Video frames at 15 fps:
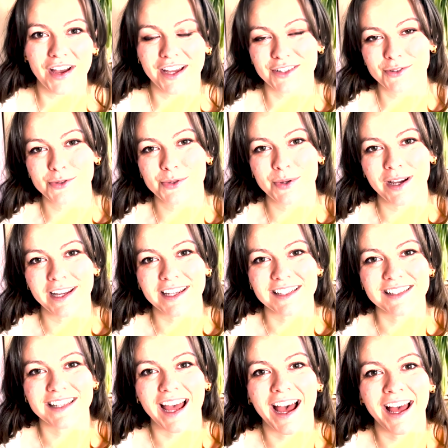as
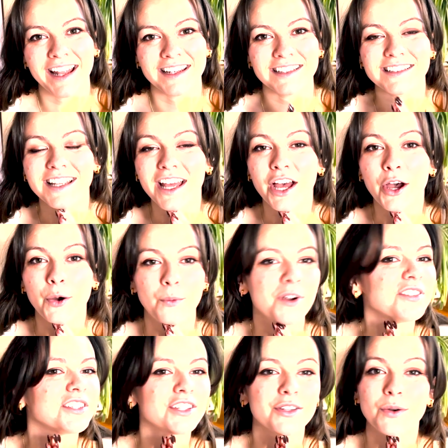always and
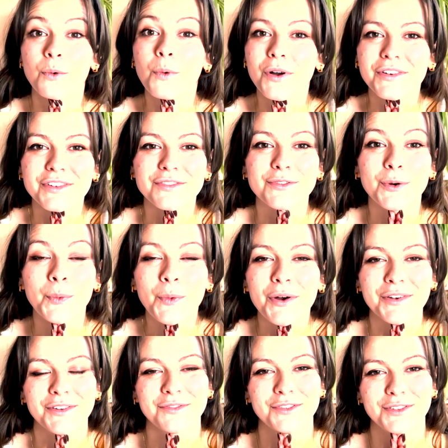wishing you a wonderful
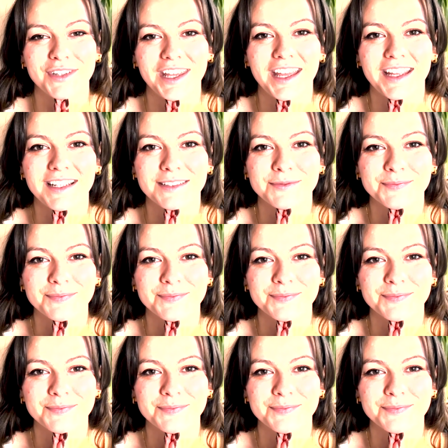wonderful day